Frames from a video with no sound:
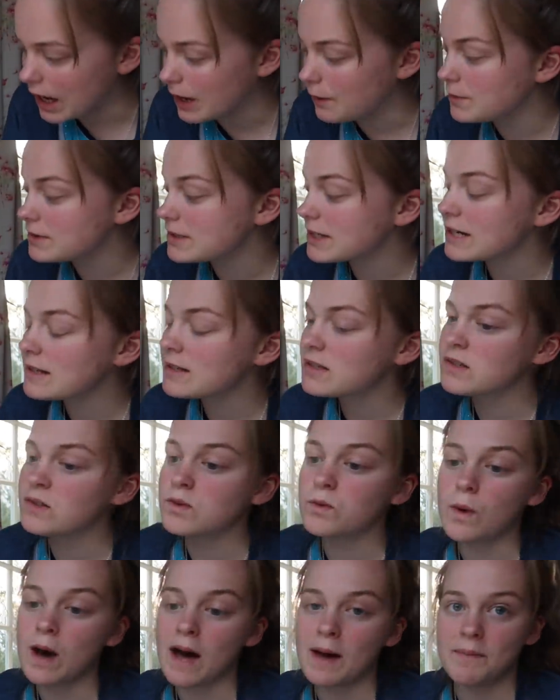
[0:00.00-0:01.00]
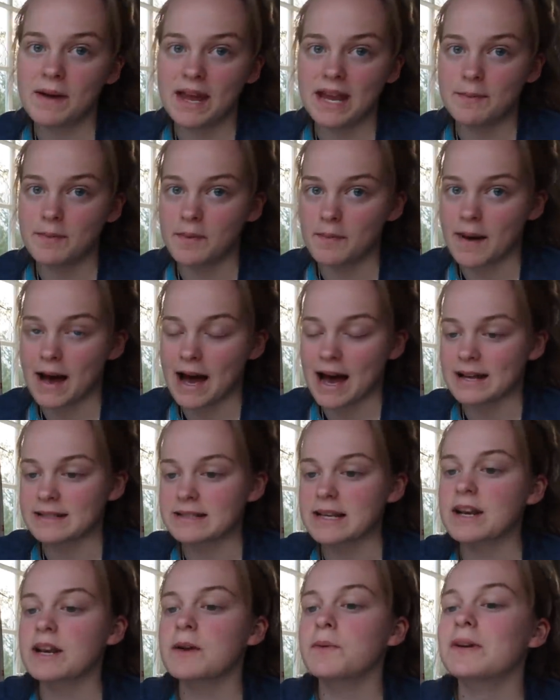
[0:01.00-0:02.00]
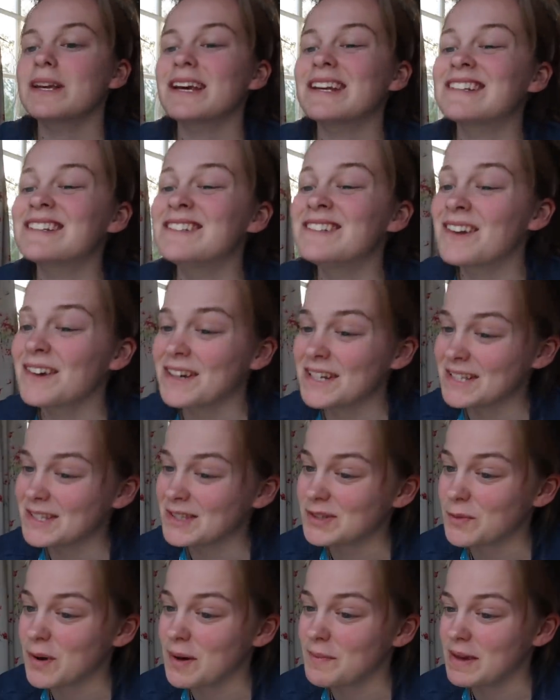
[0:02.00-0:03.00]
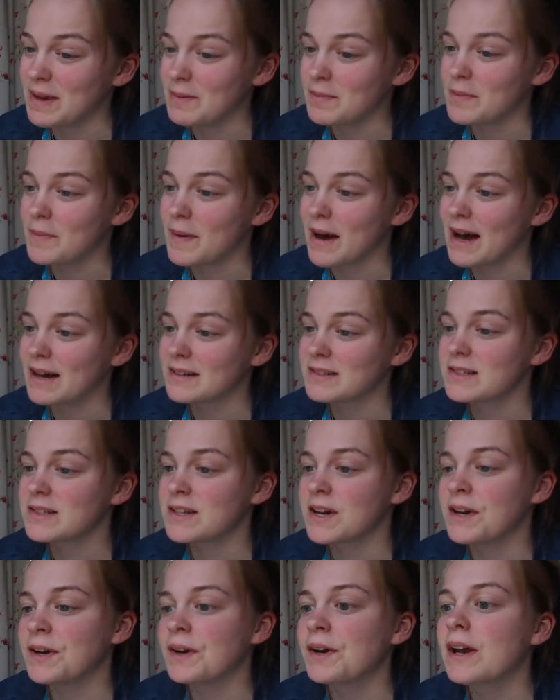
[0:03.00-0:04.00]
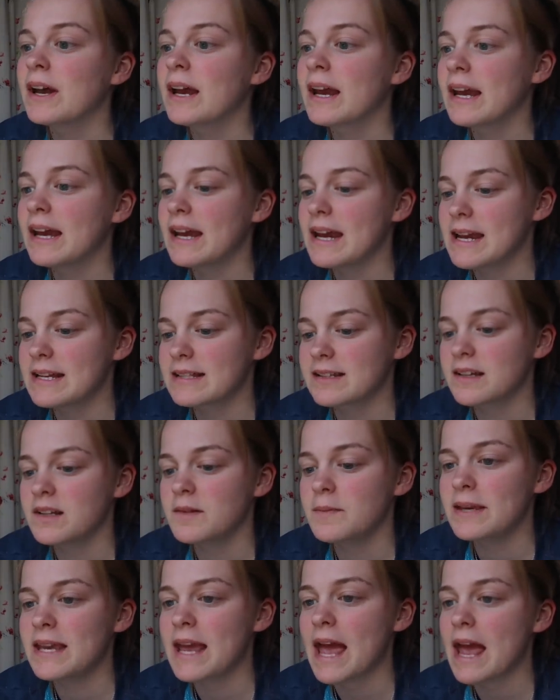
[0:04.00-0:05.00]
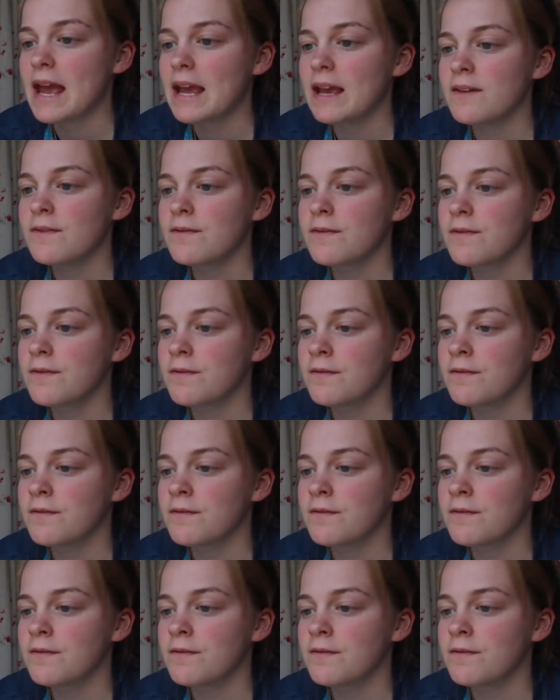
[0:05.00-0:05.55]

I want to get a square paper pad, and I want to get a nice square paper pad, so it's going to be a